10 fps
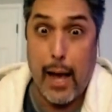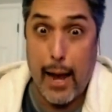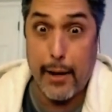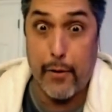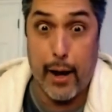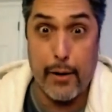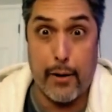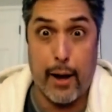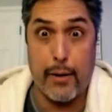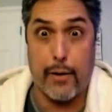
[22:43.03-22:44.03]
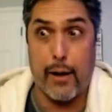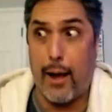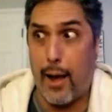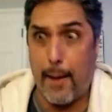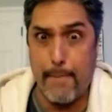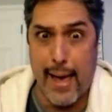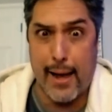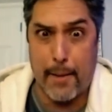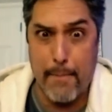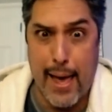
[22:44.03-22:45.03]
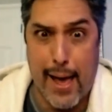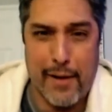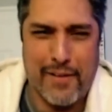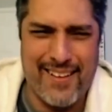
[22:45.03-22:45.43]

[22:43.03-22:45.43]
I know, I know, I know. I'm mad. I'm mad.